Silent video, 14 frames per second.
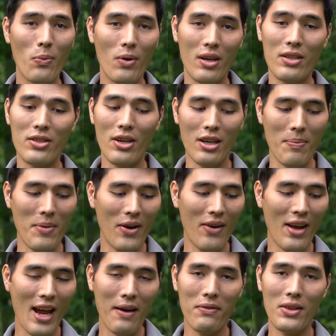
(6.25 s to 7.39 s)
We're going to talk about
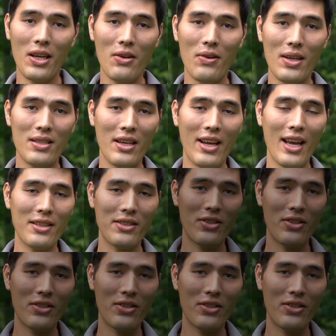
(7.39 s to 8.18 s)
everything you need to get